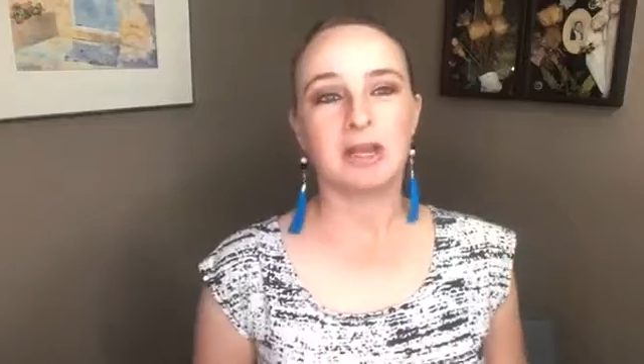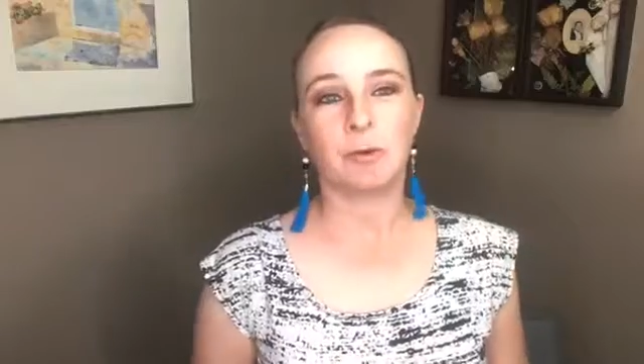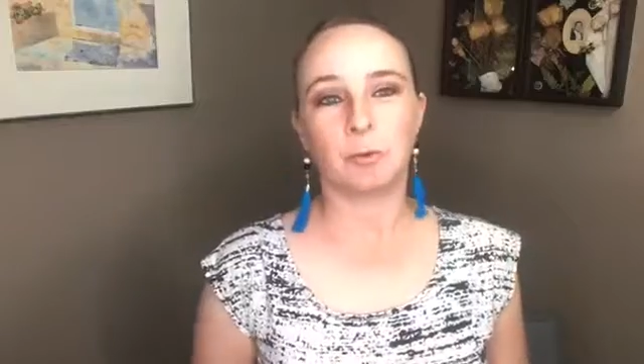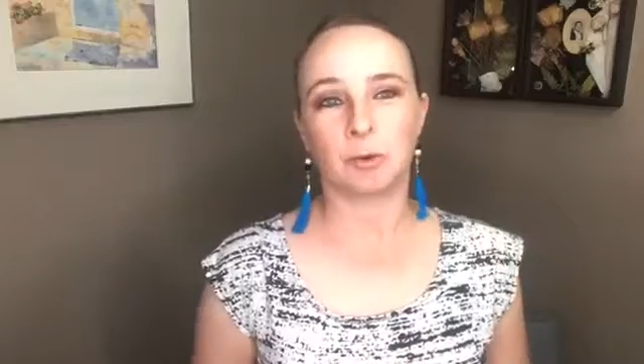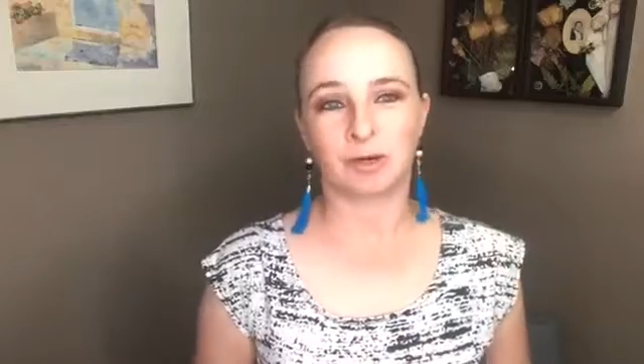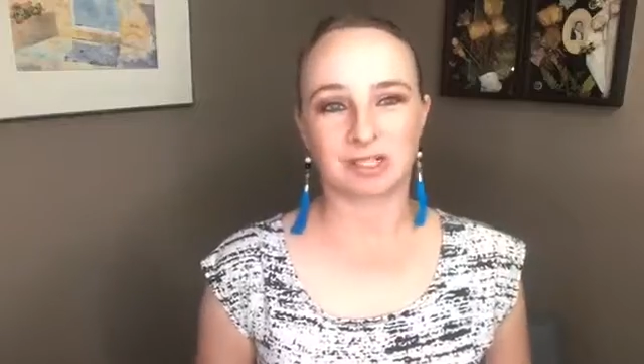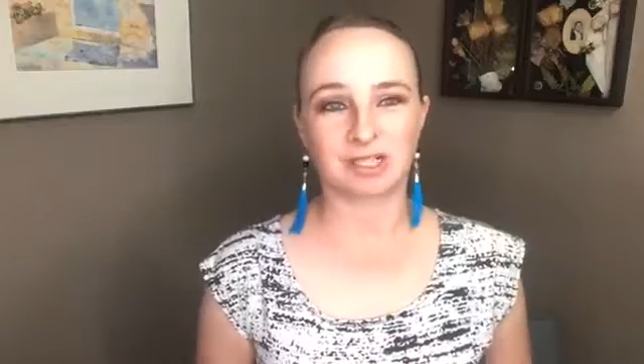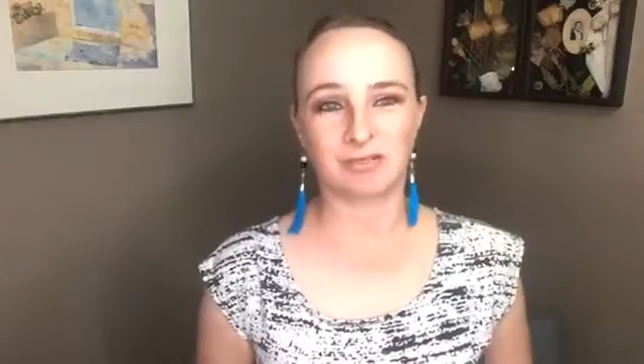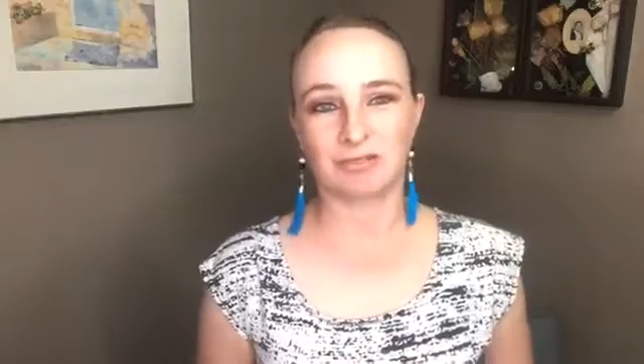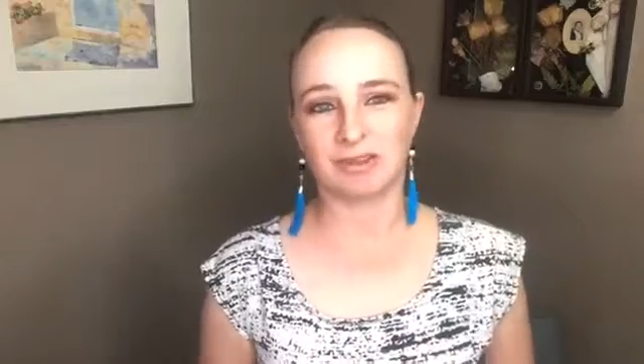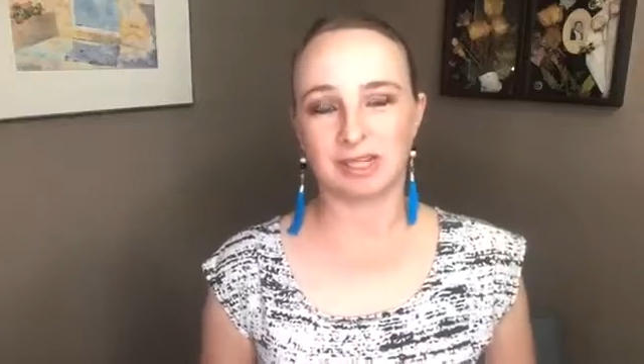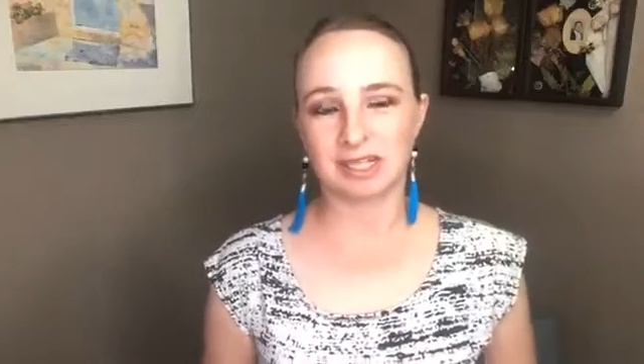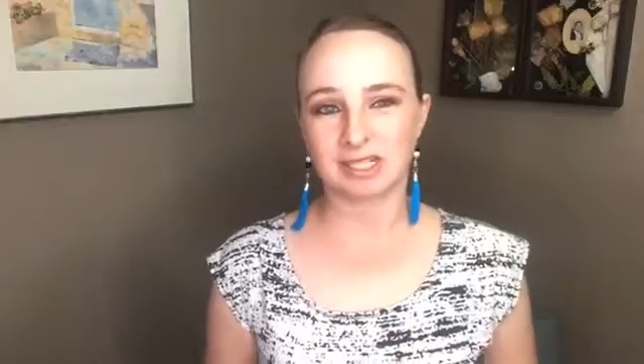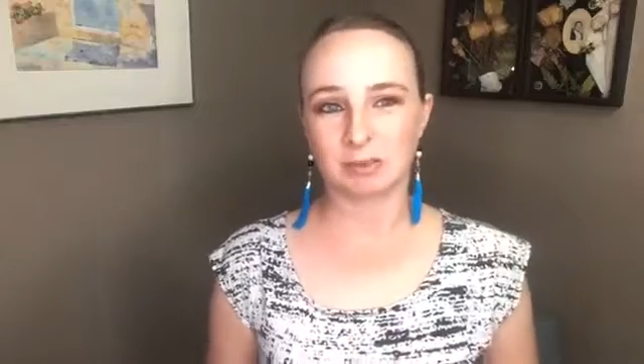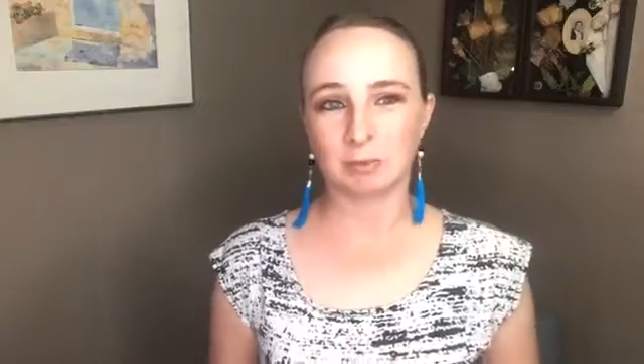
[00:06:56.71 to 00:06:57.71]
works for
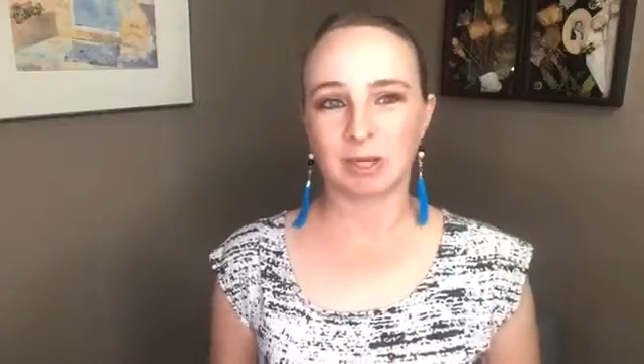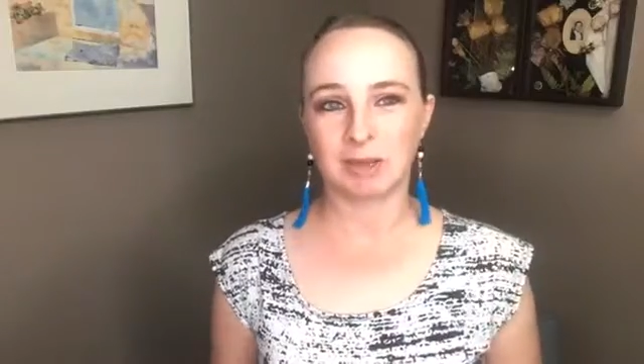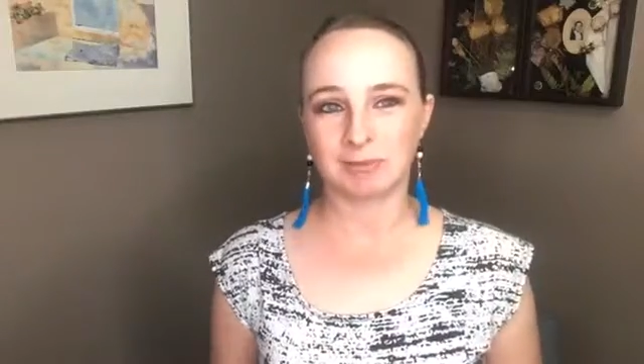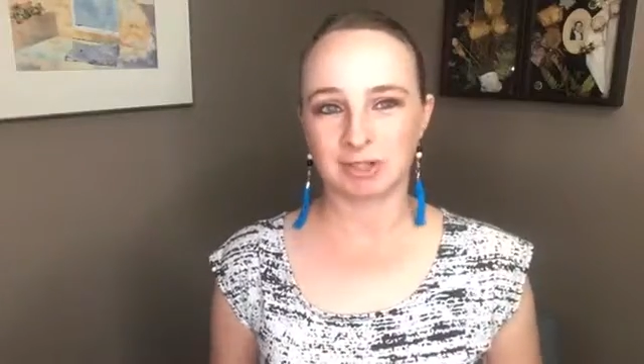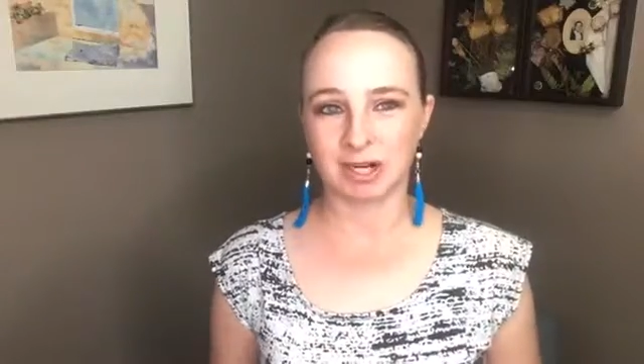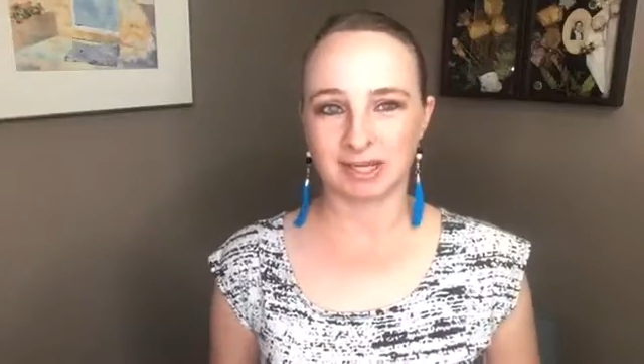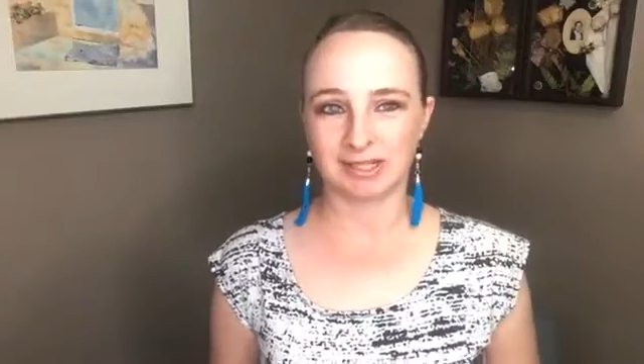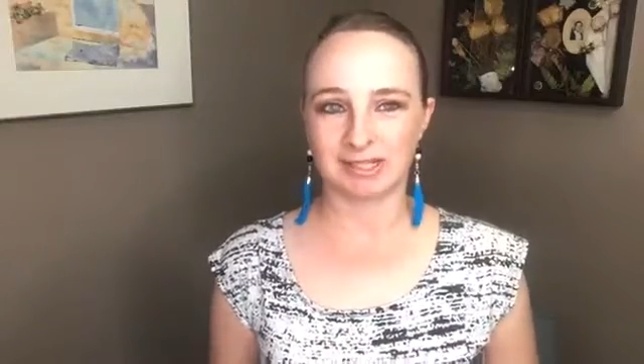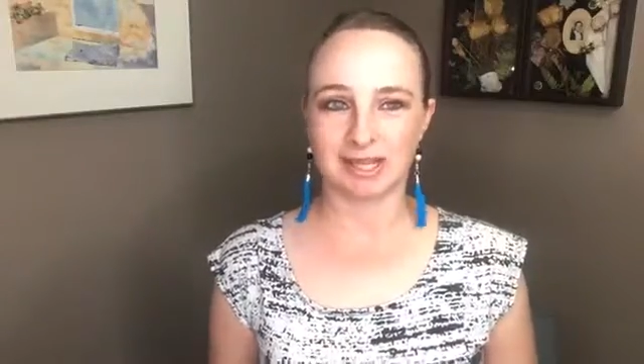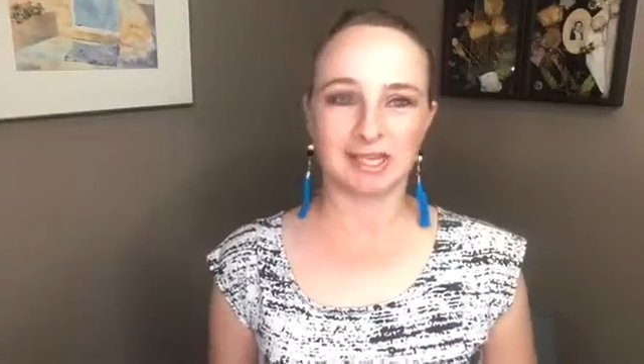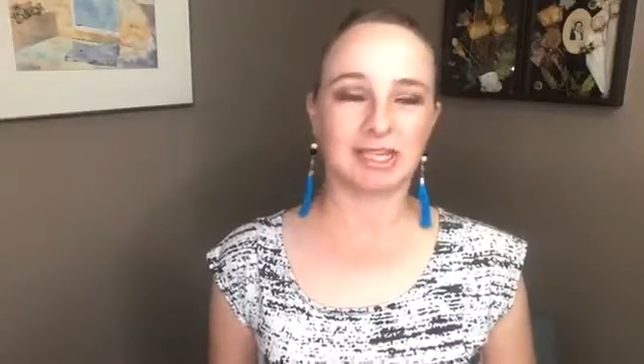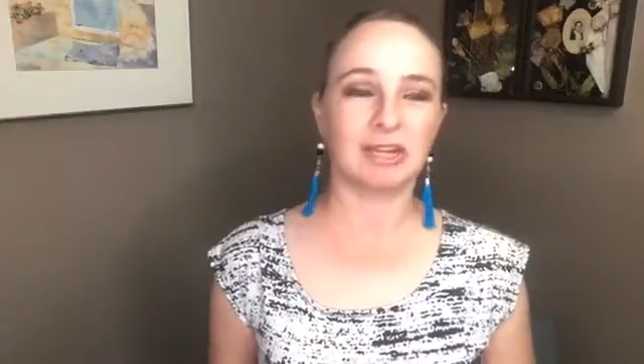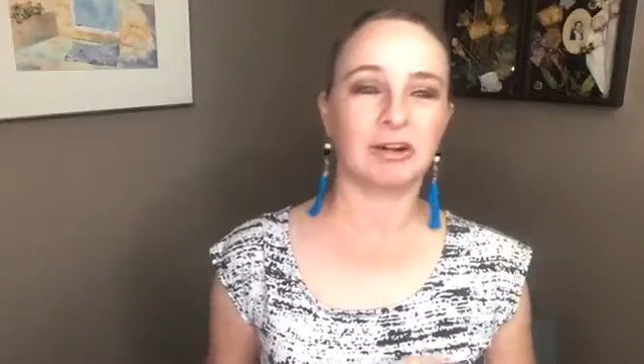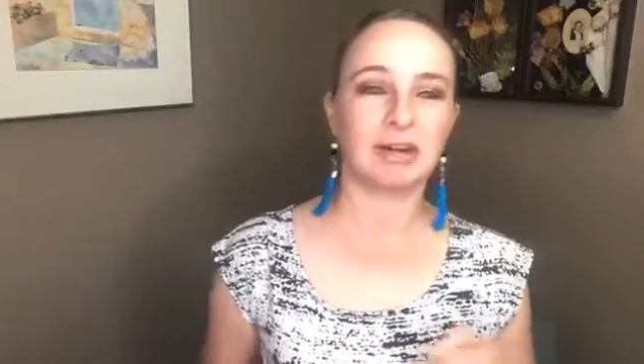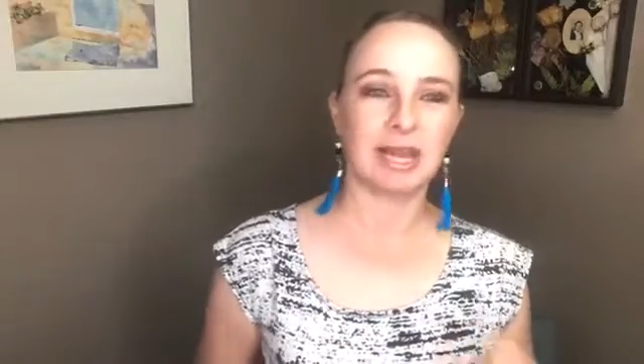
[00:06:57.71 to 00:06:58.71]
this, what I'm trying to say here,